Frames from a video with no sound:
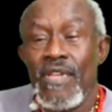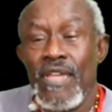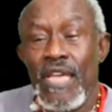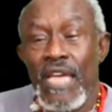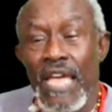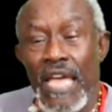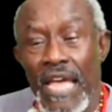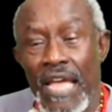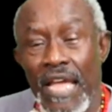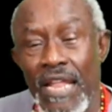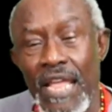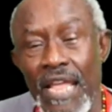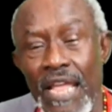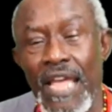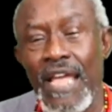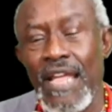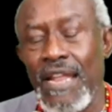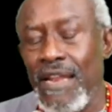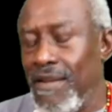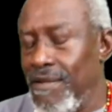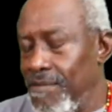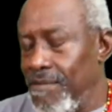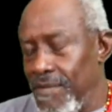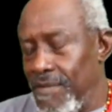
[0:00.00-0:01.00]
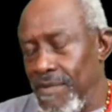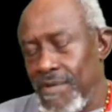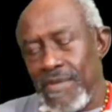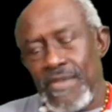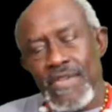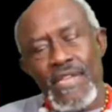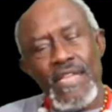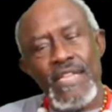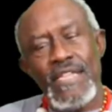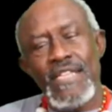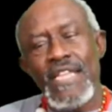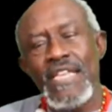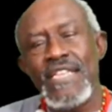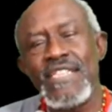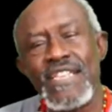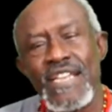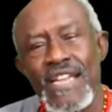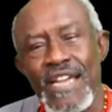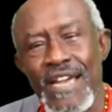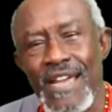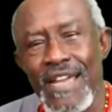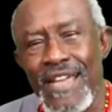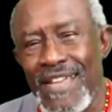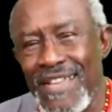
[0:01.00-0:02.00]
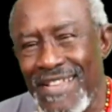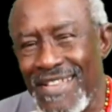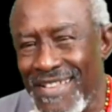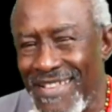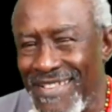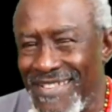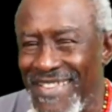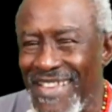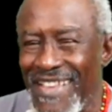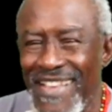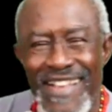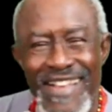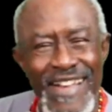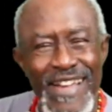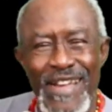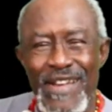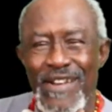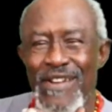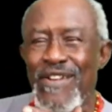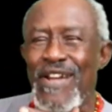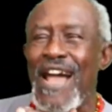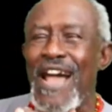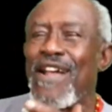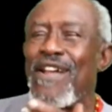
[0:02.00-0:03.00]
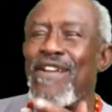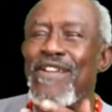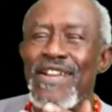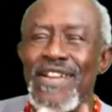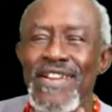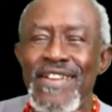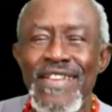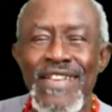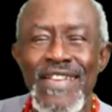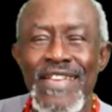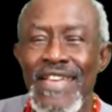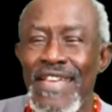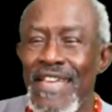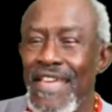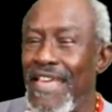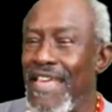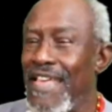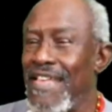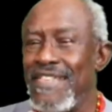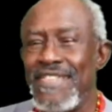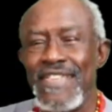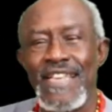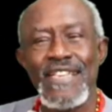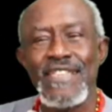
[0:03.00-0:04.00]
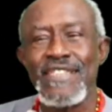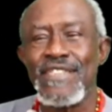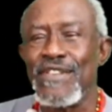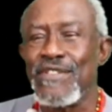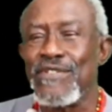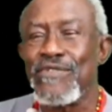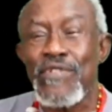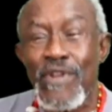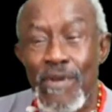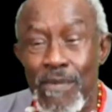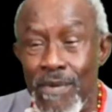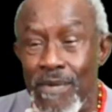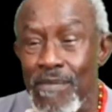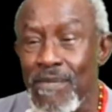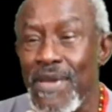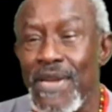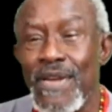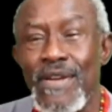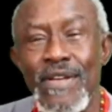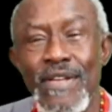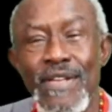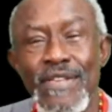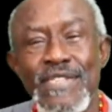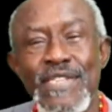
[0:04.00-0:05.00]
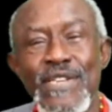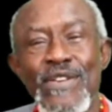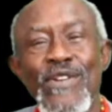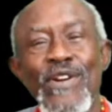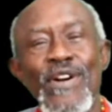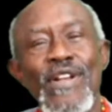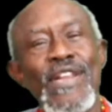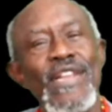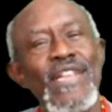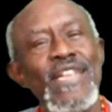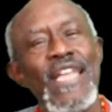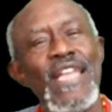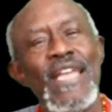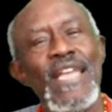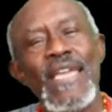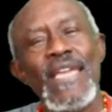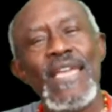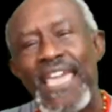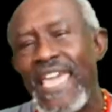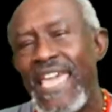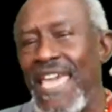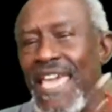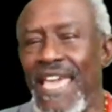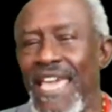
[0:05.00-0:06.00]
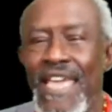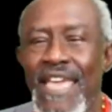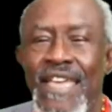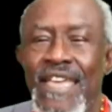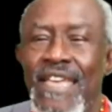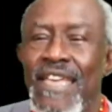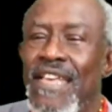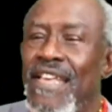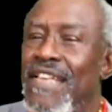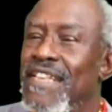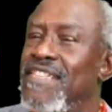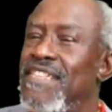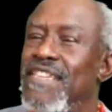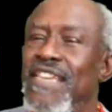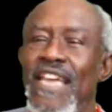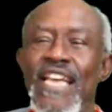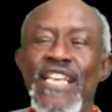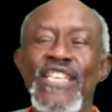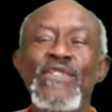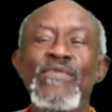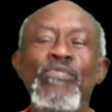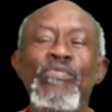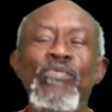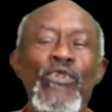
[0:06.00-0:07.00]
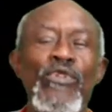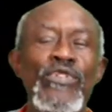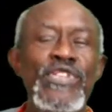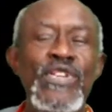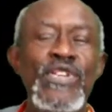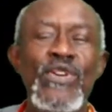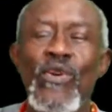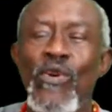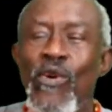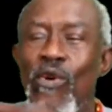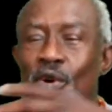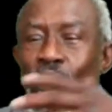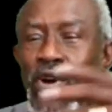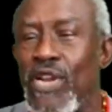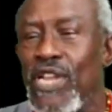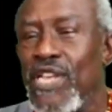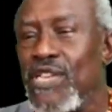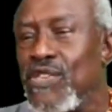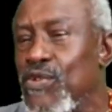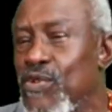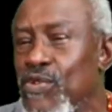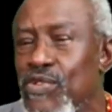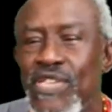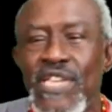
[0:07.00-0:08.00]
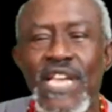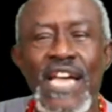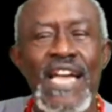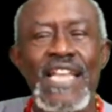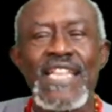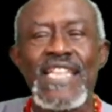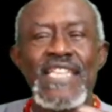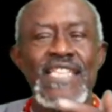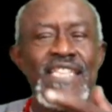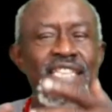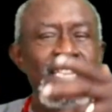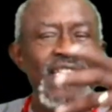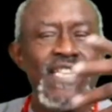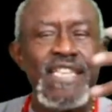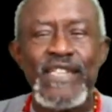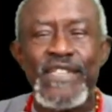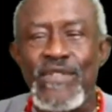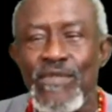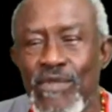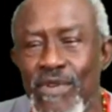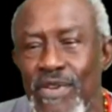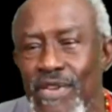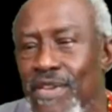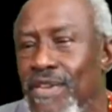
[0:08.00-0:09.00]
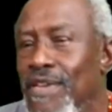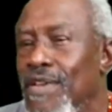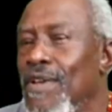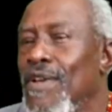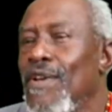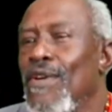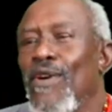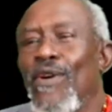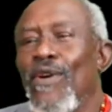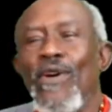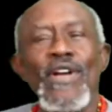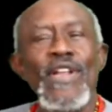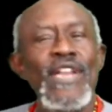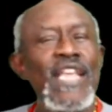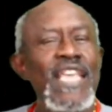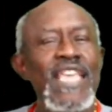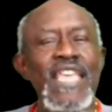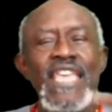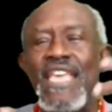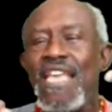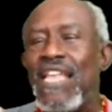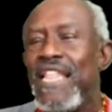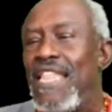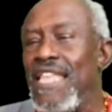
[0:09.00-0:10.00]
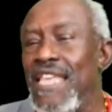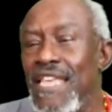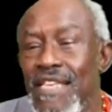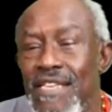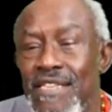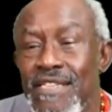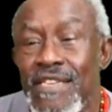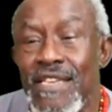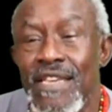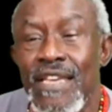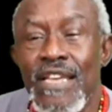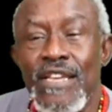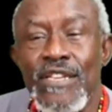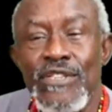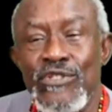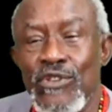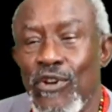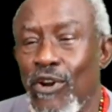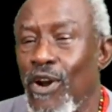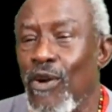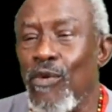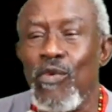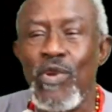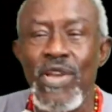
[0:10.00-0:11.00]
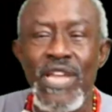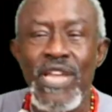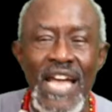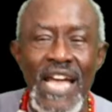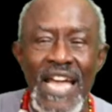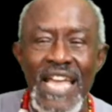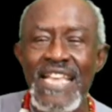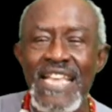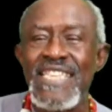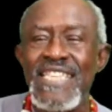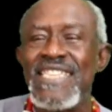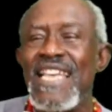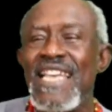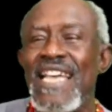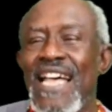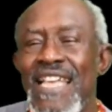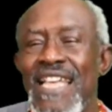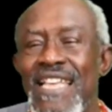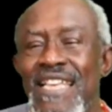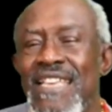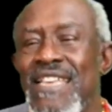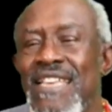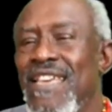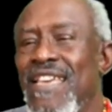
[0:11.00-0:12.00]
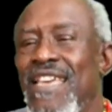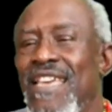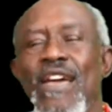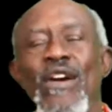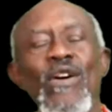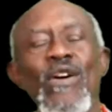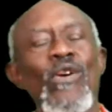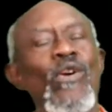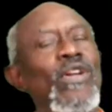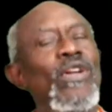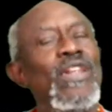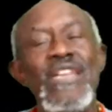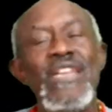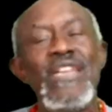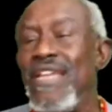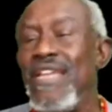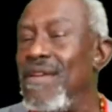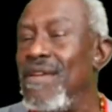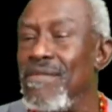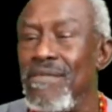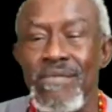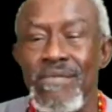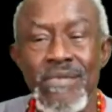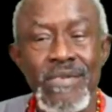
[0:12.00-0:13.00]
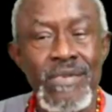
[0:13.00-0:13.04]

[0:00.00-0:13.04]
And this girl, Corkrum, is just a troublemaker. She calling them gay. She exposing all the society thing they're doing, all the killings, George Weah inside, and all of them.